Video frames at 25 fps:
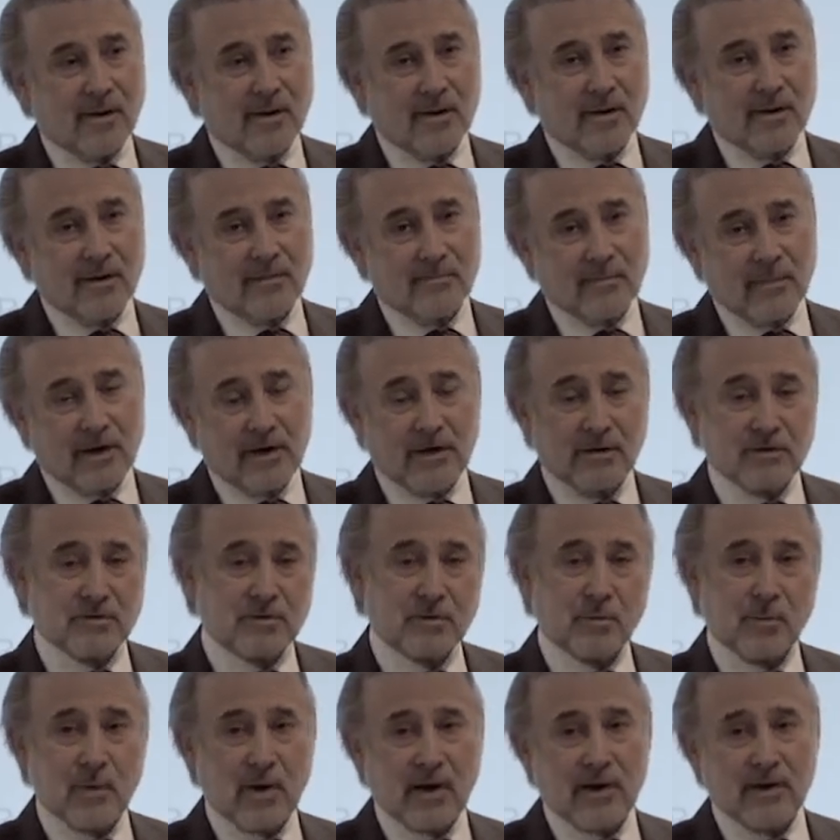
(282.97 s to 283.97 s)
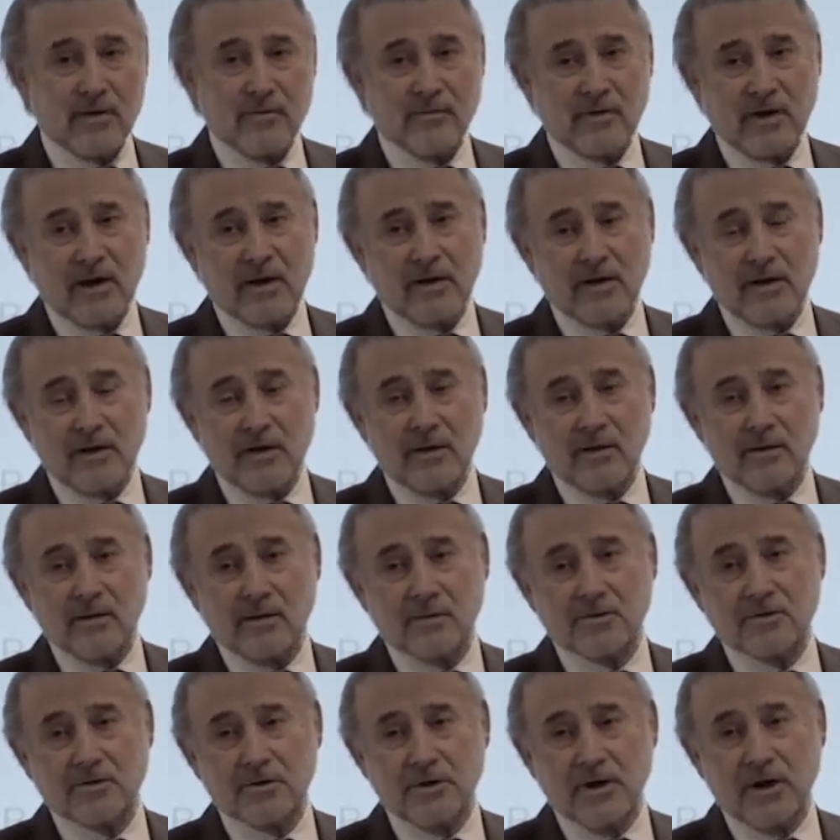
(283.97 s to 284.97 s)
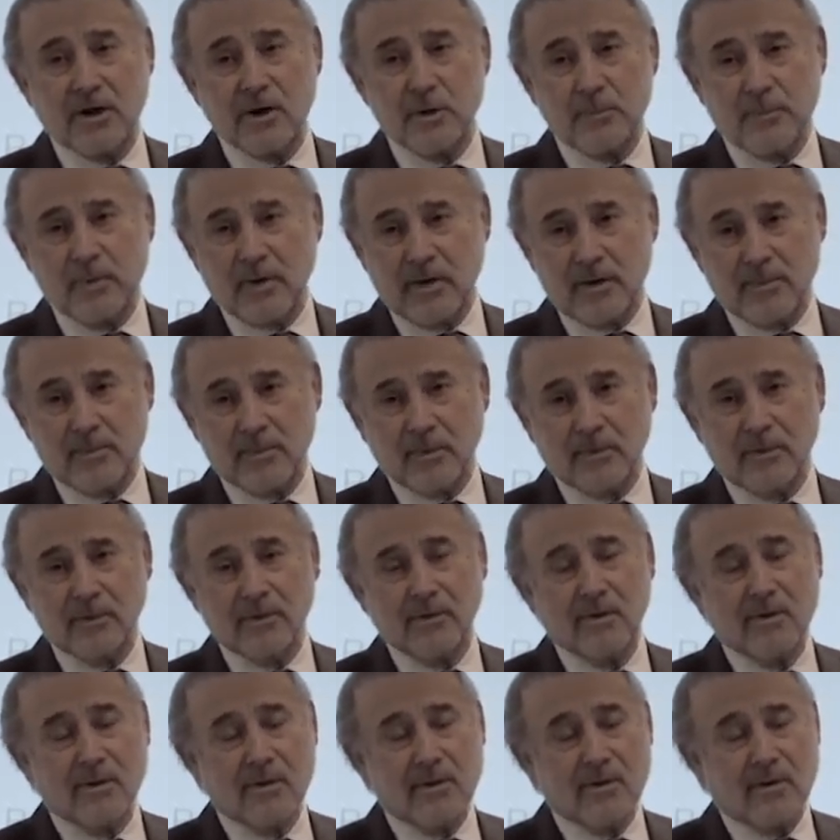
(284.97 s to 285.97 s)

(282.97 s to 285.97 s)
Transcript: and it's a way of getting to know people